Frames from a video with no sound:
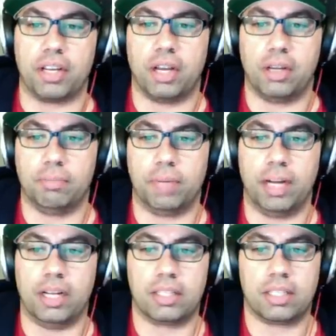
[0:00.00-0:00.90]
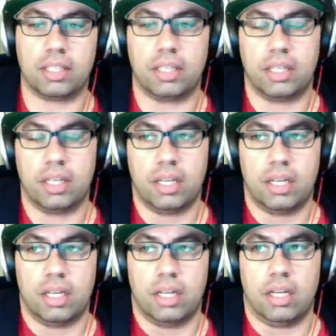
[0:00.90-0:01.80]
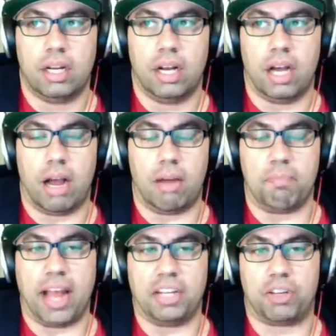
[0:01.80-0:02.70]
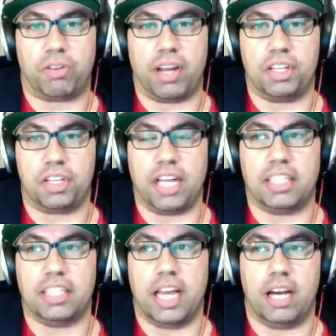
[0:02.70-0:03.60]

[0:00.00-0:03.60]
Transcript: But yeah, I might try to chase it down,